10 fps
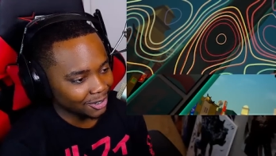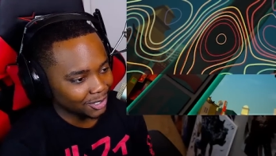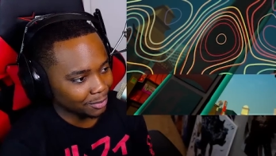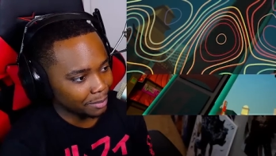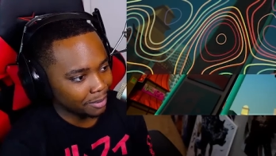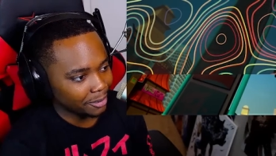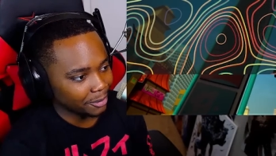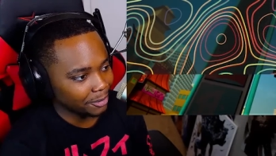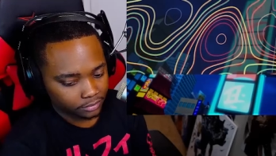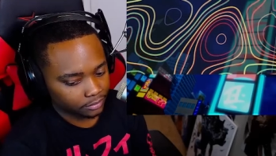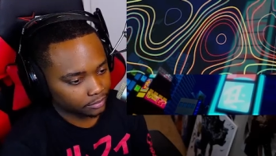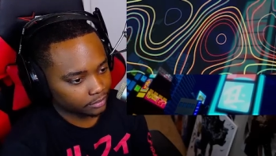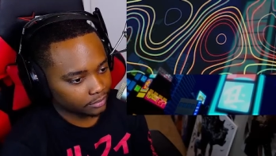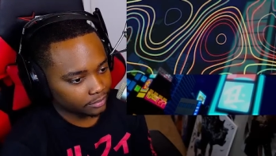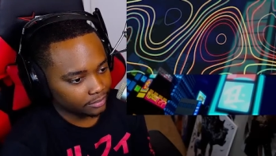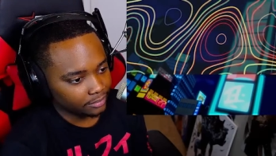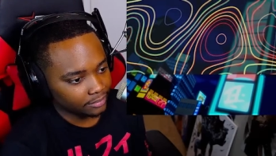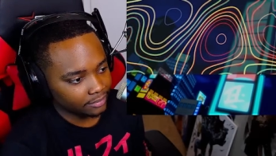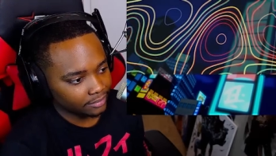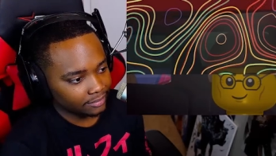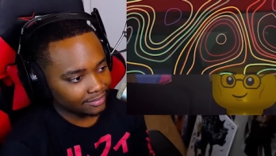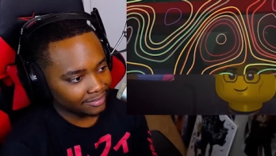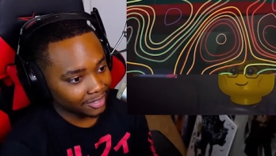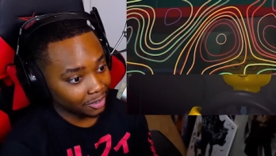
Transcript: to rebuild. New Ninjago City.